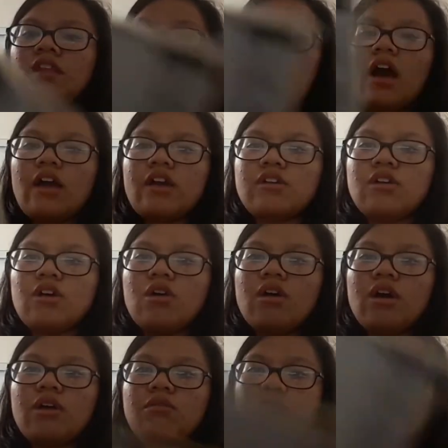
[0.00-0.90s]
I know
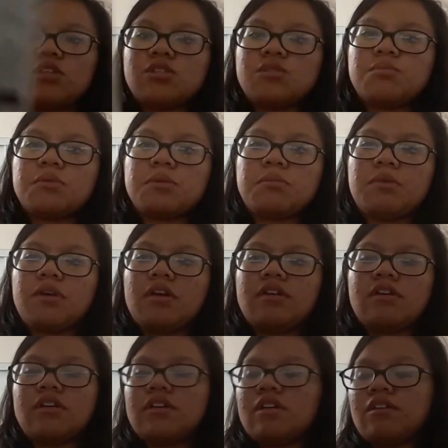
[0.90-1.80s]
and what to
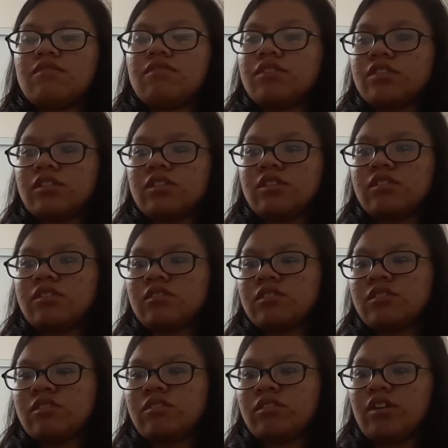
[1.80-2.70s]
prepare and everything.
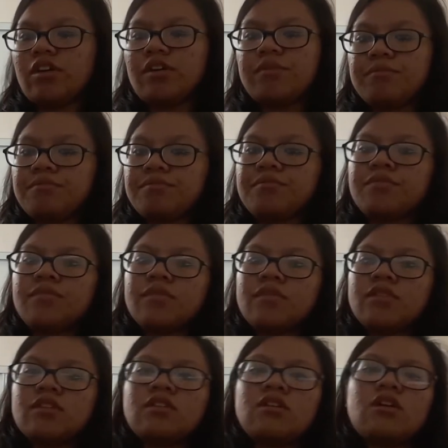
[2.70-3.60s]
So yeah.
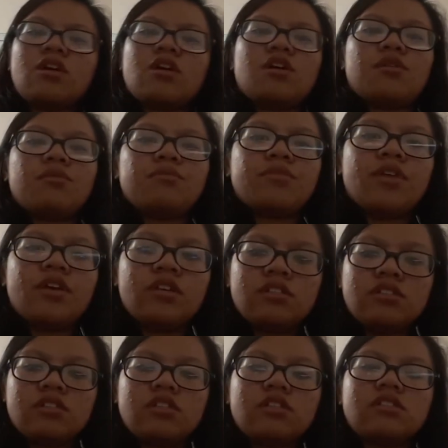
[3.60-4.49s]
Um,
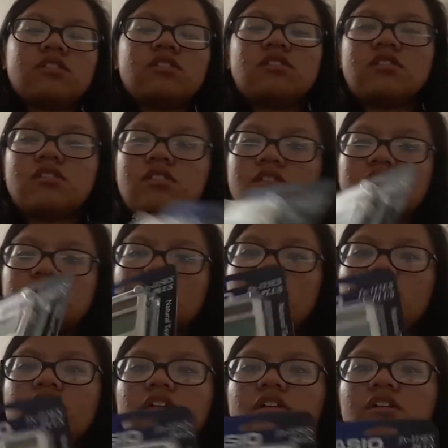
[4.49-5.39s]
next is, is this
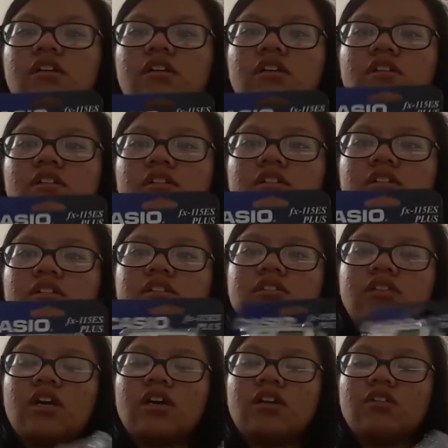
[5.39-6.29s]
calculator because
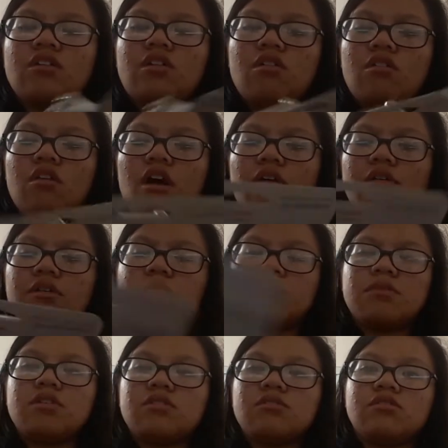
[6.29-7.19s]
I know I would
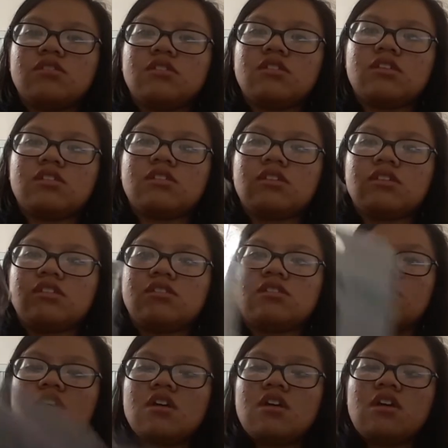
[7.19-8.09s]
be using this since
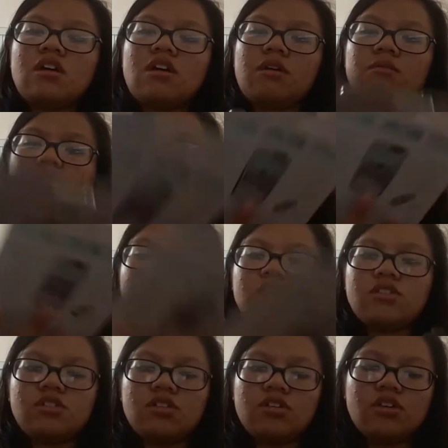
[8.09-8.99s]
I'm a
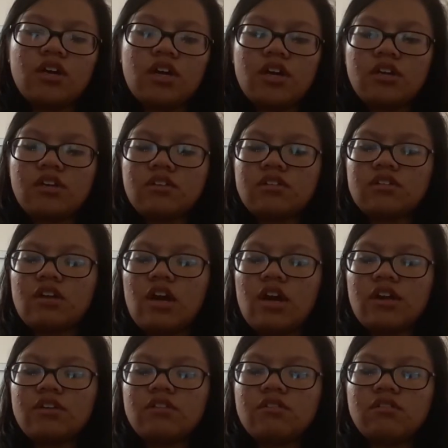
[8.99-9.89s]
senior and
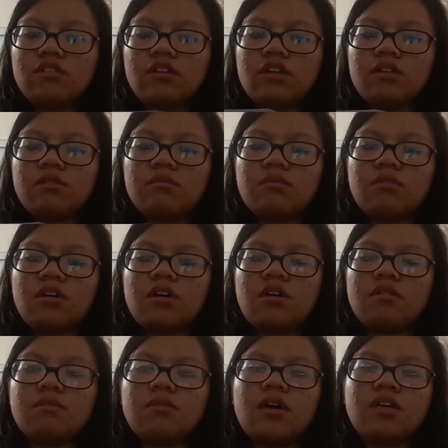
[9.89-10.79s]
I know that
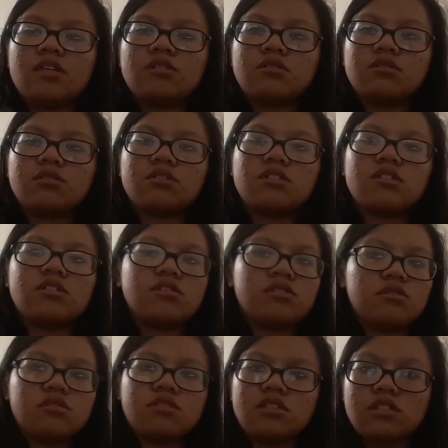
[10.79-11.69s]
um, high school students
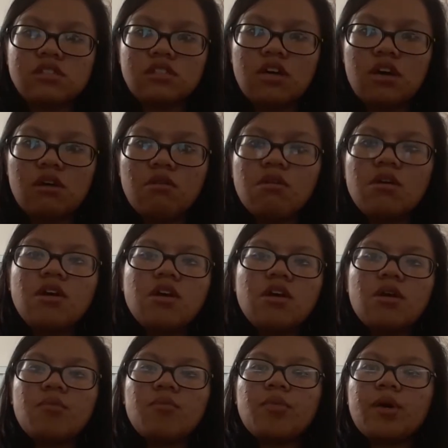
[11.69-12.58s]
use this now
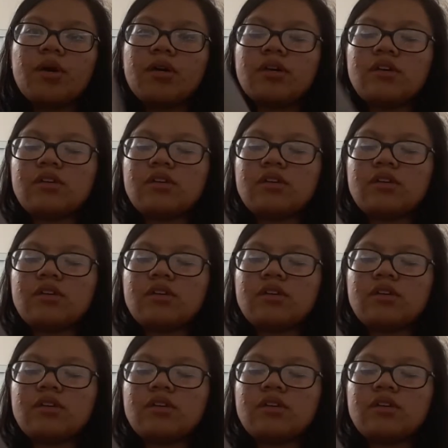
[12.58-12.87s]
but